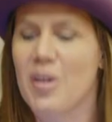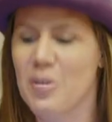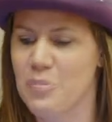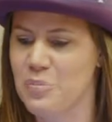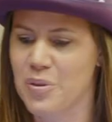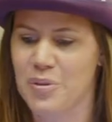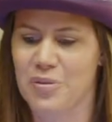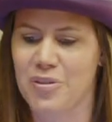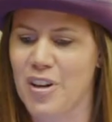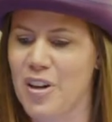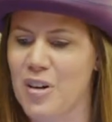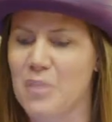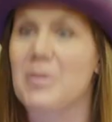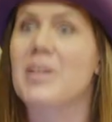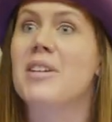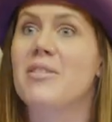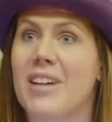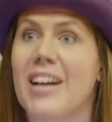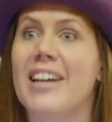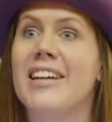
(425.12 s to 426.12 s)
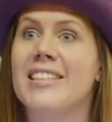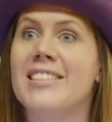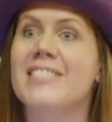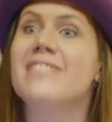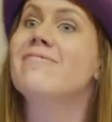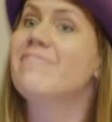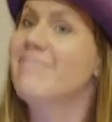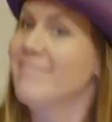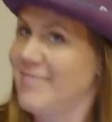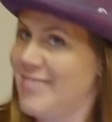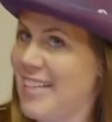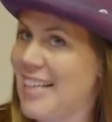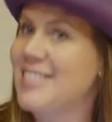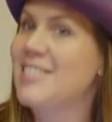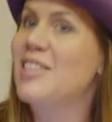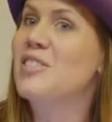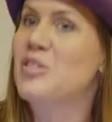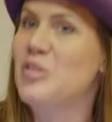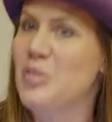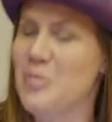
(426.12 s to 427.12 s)
preferably, right? That
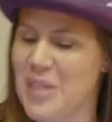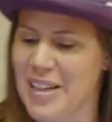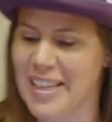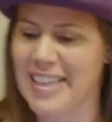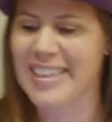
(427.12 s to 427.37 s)
sounds familiar.